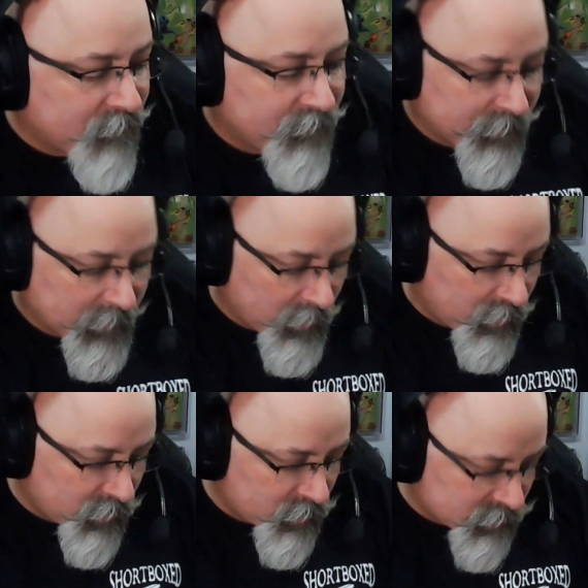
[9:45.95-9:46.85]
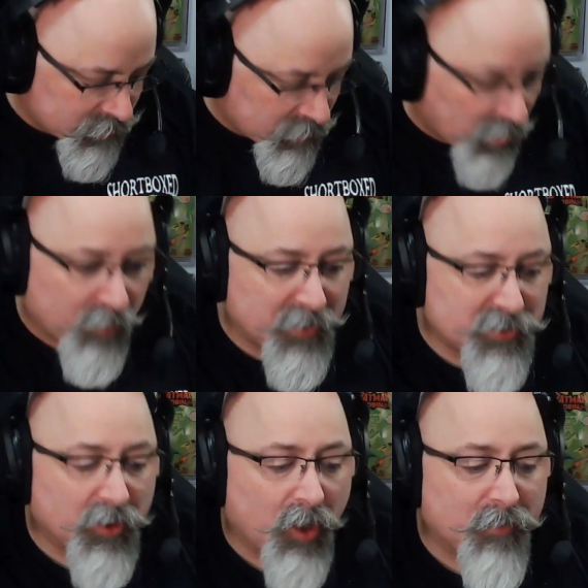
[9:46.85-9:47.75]
There's a piece of
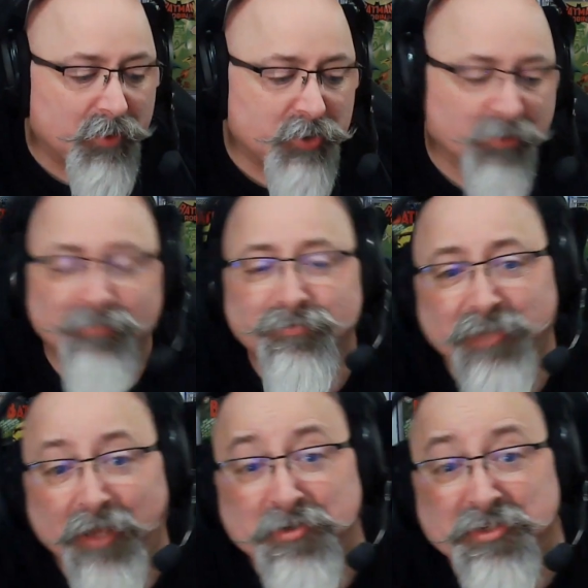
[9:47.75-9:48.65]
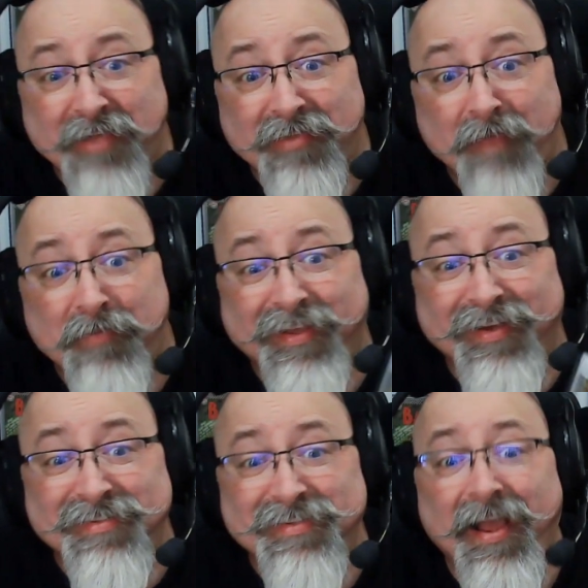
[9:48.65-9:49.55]
garbage. No, I'm just saying that
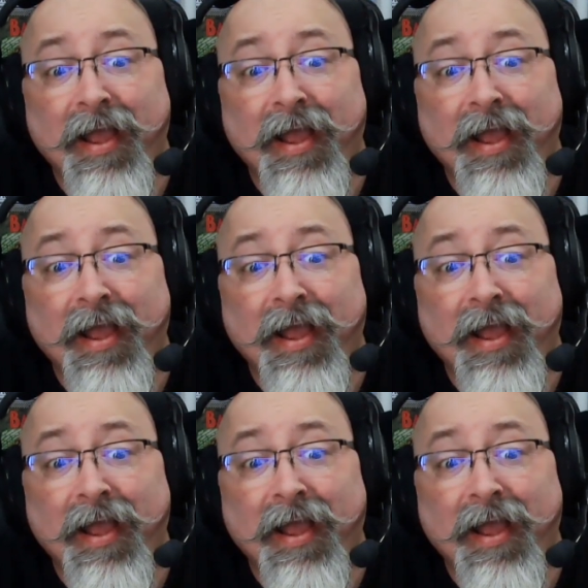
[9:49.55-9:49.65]
because